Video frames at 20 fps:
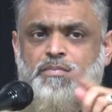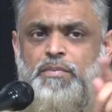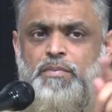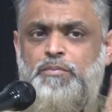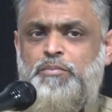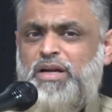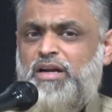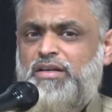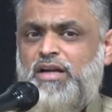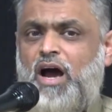
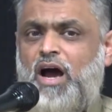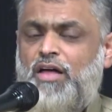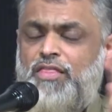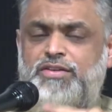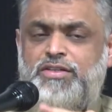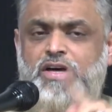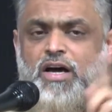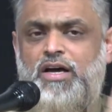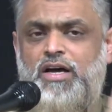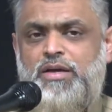But at
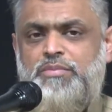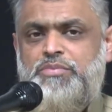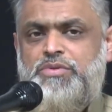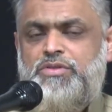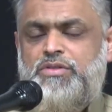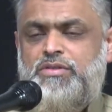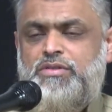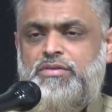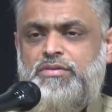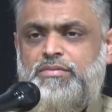other
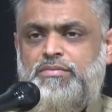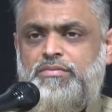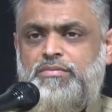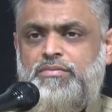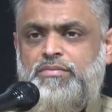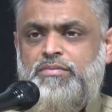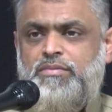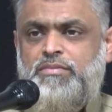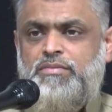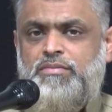times,
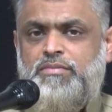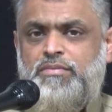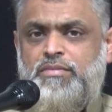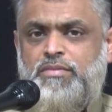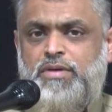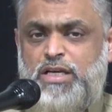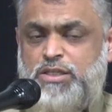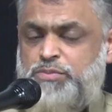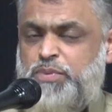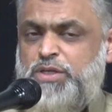
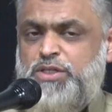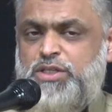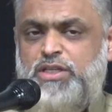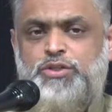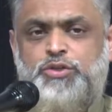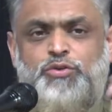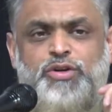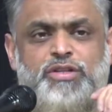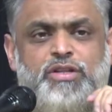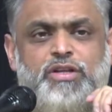especially
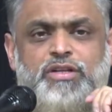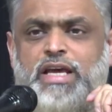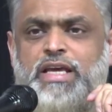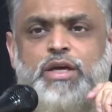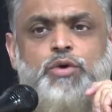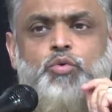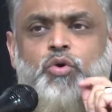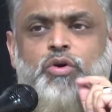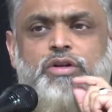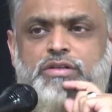during the day,
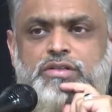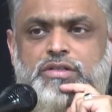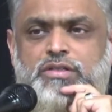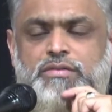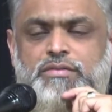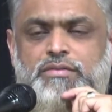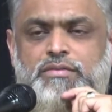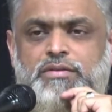he wouldn't.